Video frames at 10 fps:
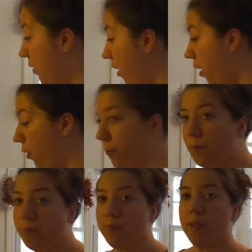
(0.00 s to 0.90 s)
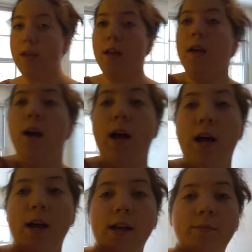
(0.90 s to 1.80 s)
So
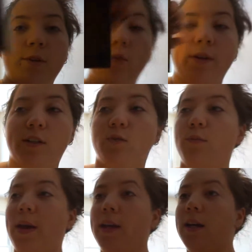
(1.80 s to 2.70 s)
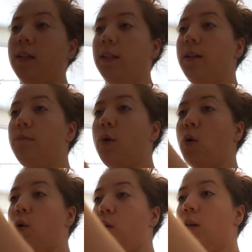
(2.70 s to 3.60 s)
I am going to make a little
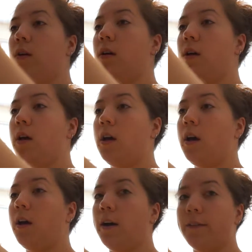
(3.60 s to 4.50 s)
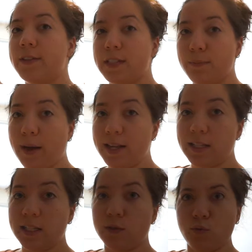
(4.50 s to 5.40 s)
bowl of
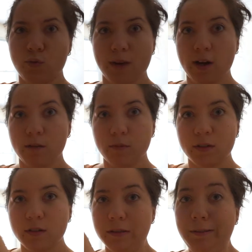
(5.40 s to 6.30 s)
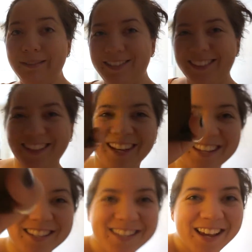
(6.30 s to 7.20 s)
spices. Ooh, my arm looks
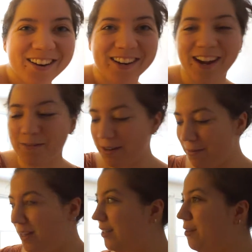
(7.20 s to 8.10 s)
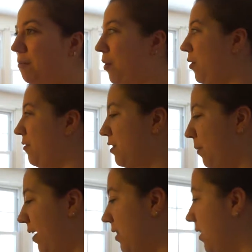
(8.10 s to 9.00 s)
scary. I'm going to make a little bowl of
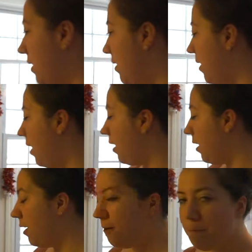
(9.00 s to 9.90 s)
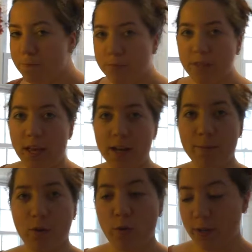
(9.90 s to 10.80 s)
spices that
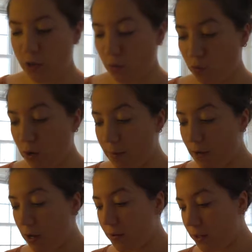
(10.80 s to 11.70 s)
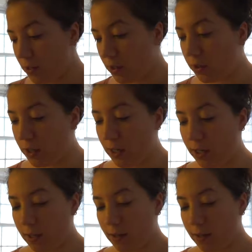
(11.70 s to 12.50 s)
I'm going to rub on this turkey.